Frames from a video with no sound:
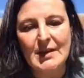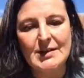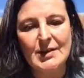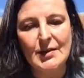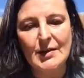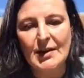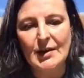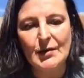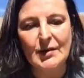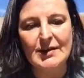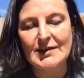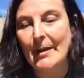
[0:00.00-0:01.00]
so that you
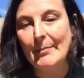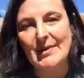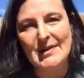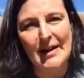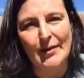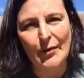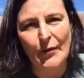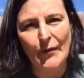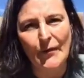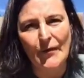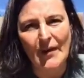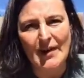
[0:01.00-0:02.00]
can dampen down your
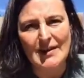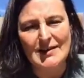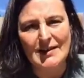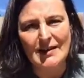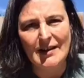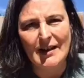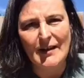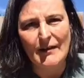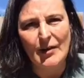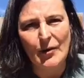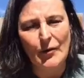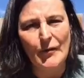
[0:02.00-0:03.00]
fight
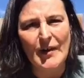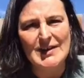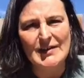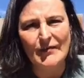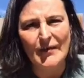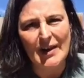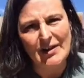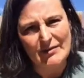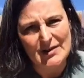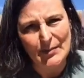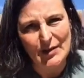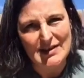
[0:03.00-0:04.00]
and flight
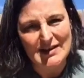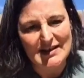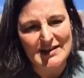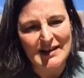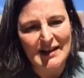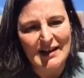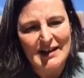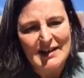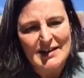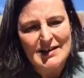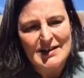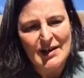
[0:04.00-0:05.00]
responses.
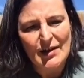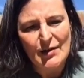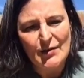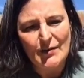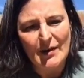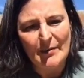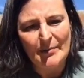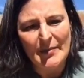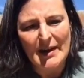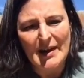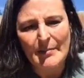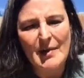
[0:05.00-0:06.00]
So
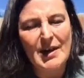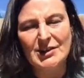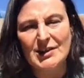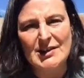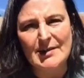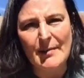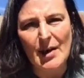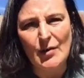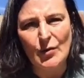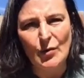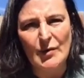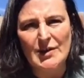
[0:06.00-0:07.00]
being in emergency
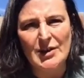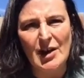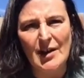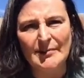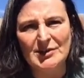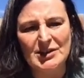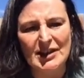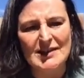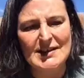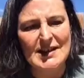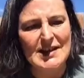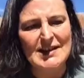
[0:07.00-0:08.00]
mode all the time
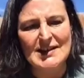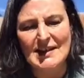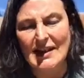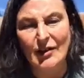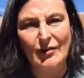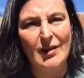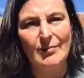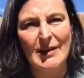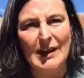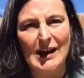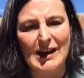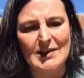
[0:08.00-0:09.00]
just is
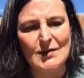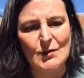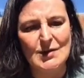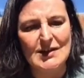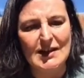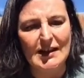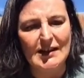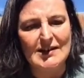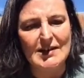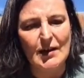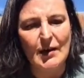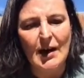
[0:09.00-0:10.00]
incredibly exhausting.
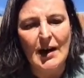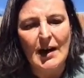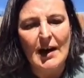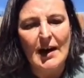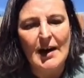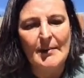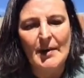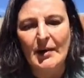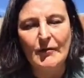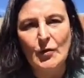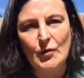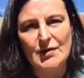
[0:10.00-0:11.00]
So, and
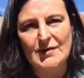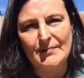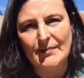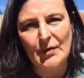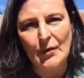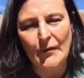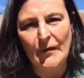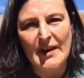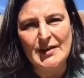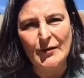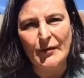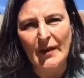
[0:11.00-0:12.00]
of course, your
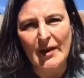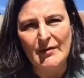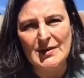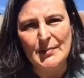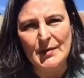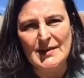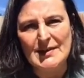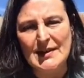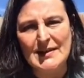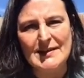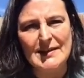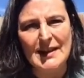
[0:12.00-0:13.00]
fight or flight
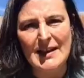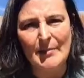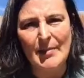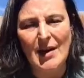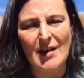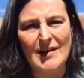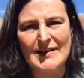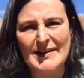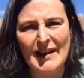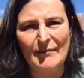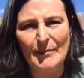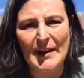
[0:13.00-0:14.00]
responses in the
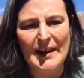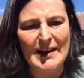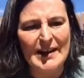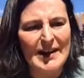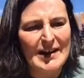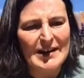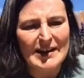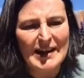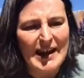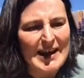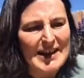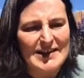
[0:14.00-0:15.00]
past have been
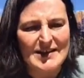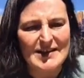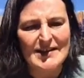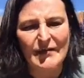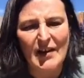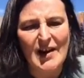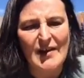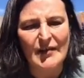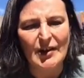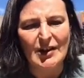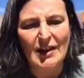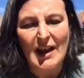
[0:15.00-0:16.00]
key to
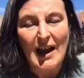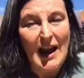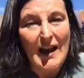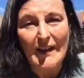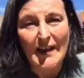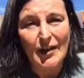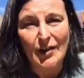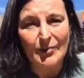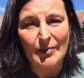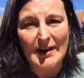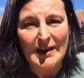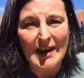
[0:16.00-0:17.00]
survival, and they
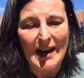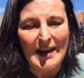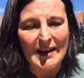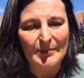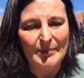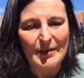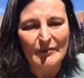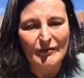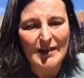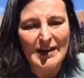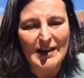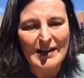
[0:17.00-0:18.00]
could be again, but
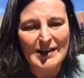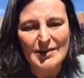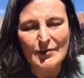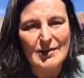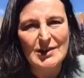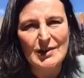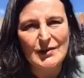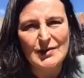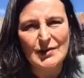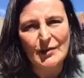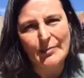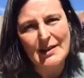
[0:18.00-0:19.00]
really you to
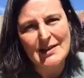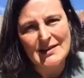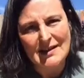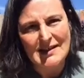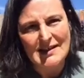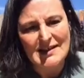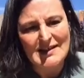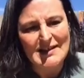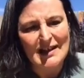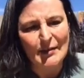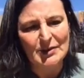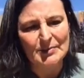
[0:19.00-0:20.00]
lose your ability to
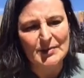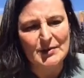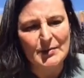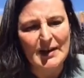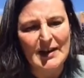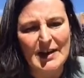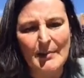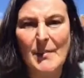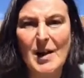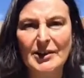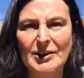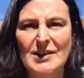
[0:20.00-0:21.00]
distinguish between
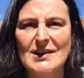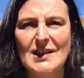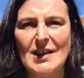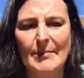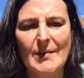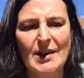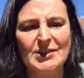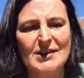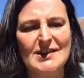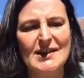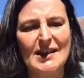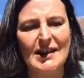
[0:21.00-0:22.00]
emergency and
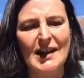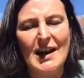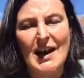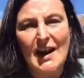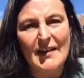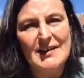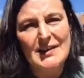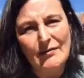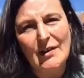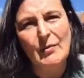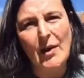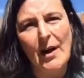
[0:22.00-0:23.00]
emergency. And this is
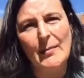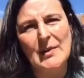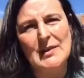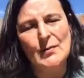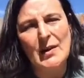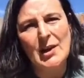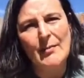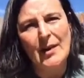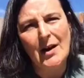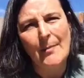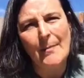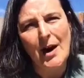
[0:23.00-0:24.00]
really what happens when you
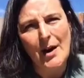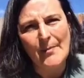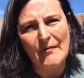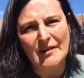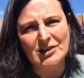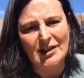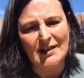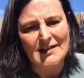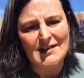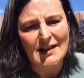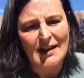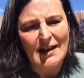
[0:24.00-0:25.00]
become
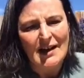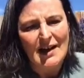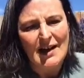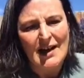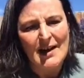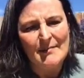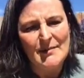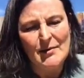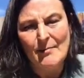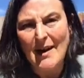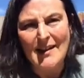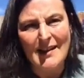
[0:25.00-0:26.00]
hypervigilant.
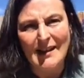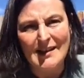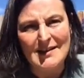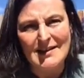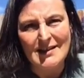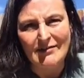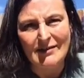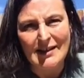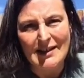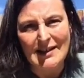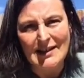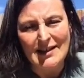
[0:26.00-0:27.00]
You may think this is a
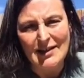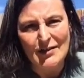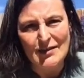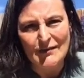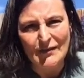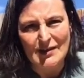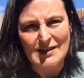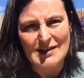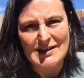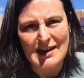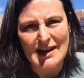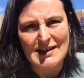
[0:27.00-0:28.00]
really useful
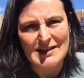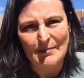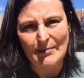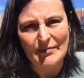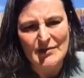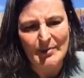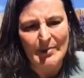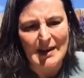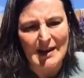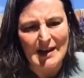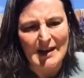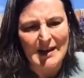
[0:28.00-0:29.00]
state to
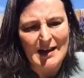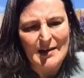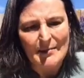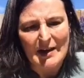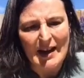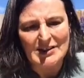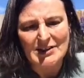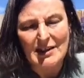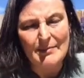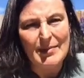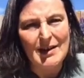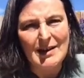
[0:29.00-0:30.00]
be in, but
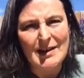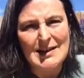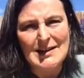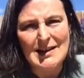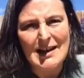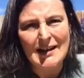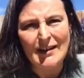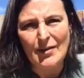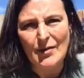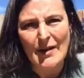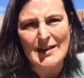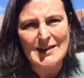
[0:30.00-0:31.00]
actually by seeing the
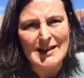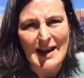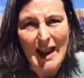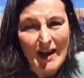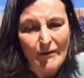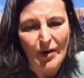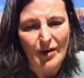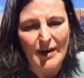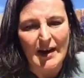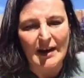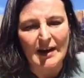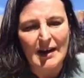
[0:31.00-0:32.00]
threat in
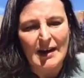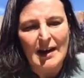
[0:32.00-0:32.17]
everything